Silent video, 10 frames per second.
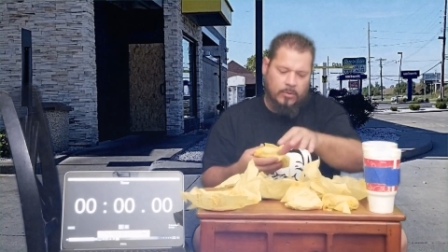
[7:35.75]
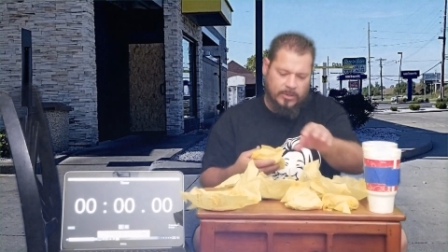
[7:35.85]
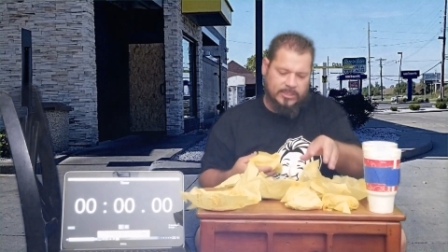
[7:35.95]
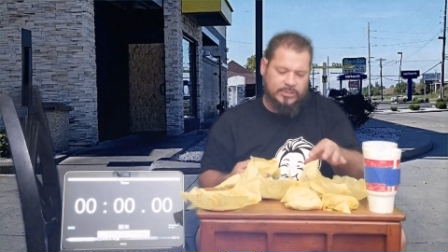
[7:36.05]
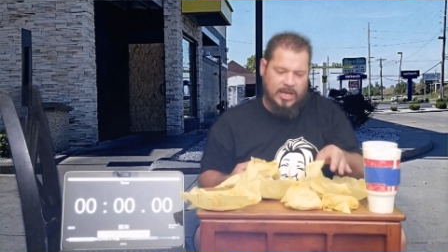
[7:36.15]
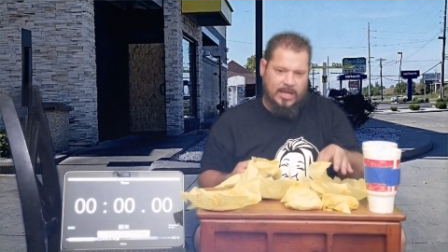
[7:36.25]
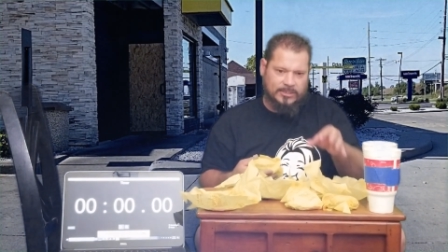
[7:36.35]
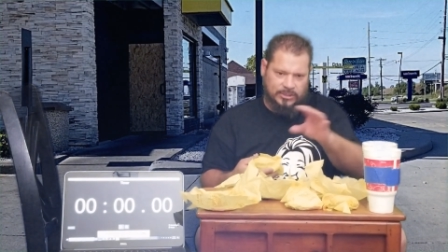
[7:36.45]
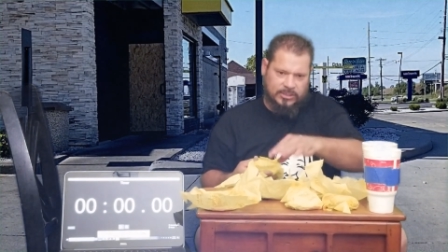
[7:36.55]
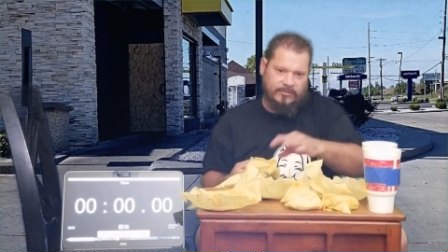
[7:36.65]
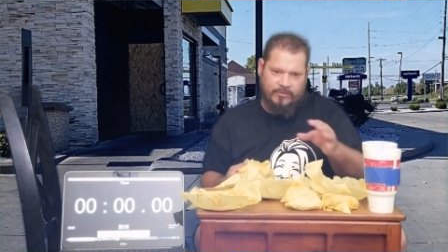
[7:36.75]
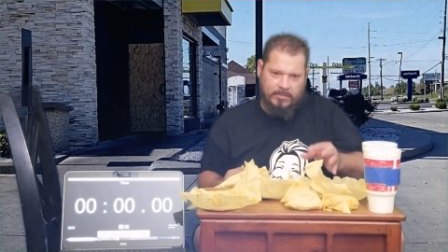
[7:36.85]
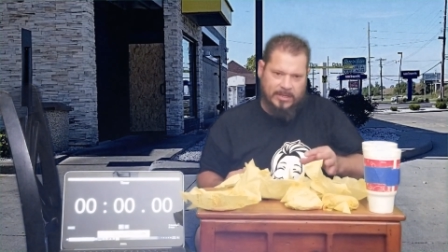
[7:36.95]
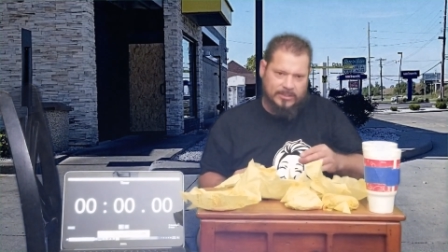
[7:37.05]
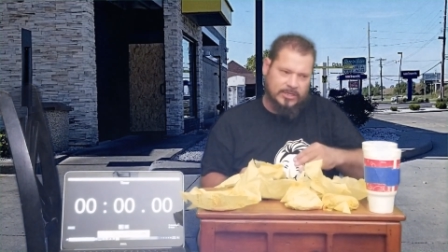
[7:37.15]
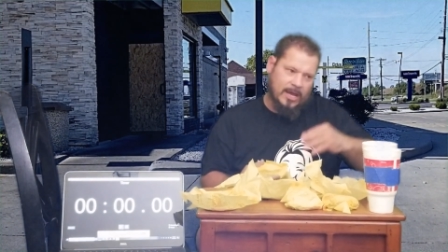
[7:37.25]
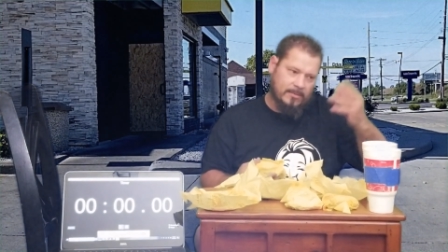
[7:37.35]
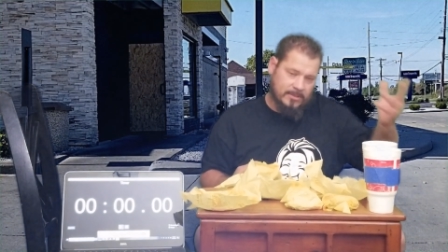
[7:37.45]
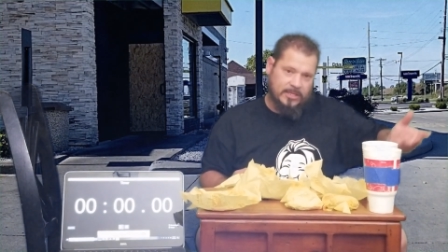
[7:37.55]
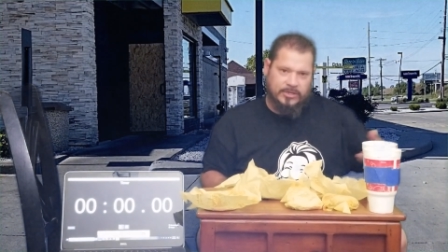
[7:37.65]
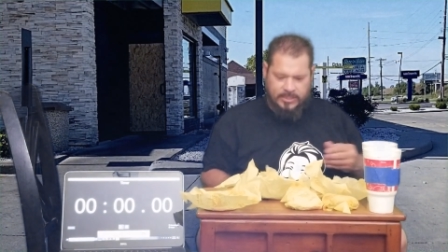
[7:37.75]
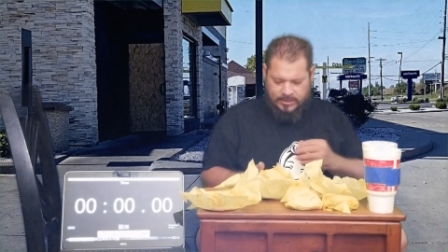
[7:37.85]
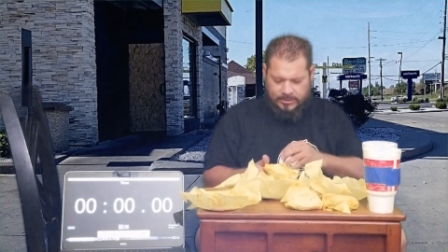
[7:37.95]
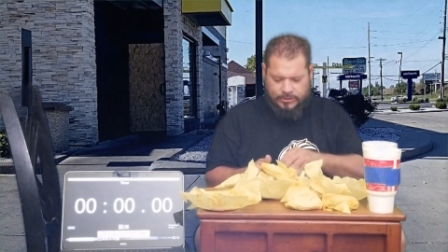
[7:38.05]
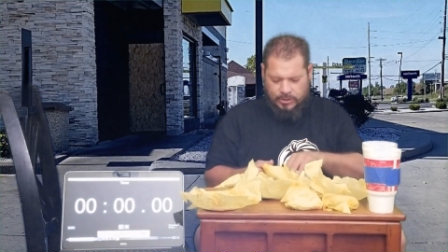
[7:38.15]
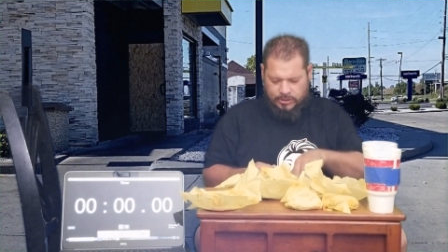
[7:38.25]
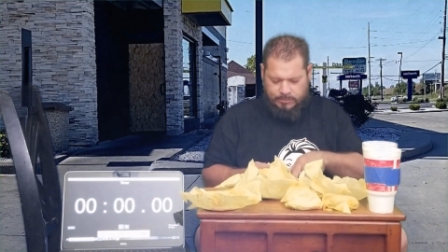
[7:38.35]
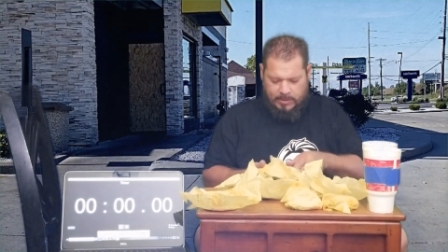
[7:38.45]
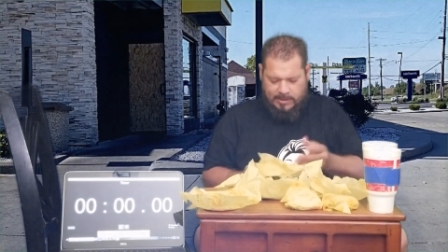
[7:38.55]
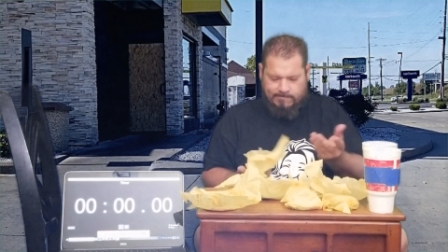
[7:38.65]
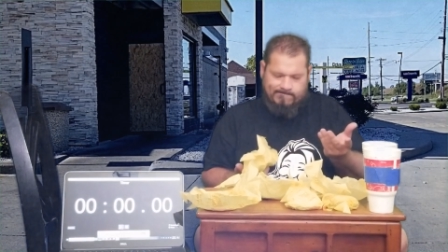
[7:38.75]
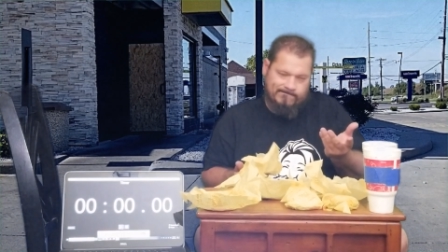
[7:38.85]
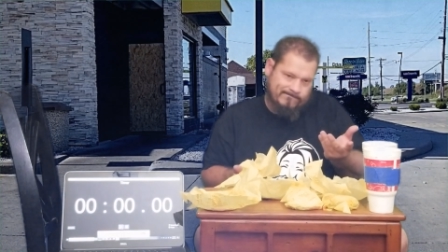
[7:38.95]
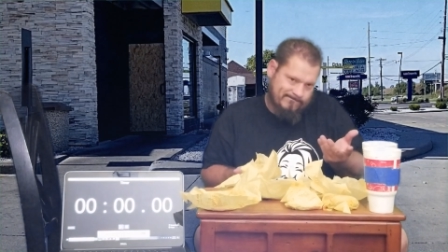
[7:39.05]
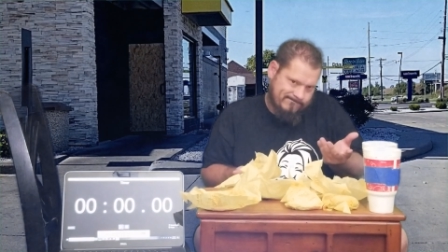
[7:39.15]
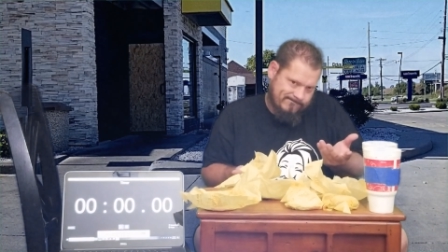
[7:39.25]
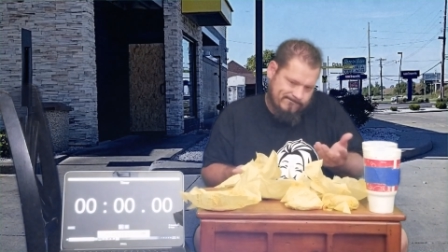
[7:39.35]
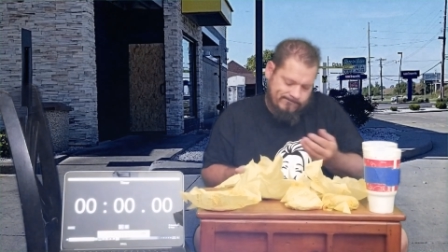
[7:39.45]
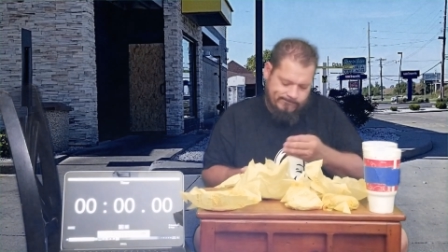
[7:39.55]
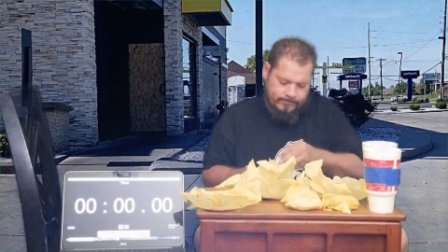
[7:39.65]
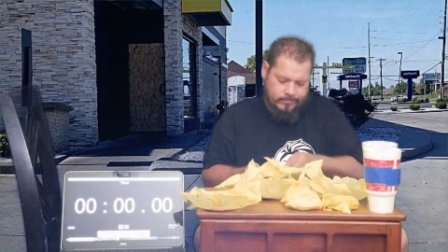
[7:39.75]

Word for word: with the challenge to see if you beat her time, and then you get the shirts.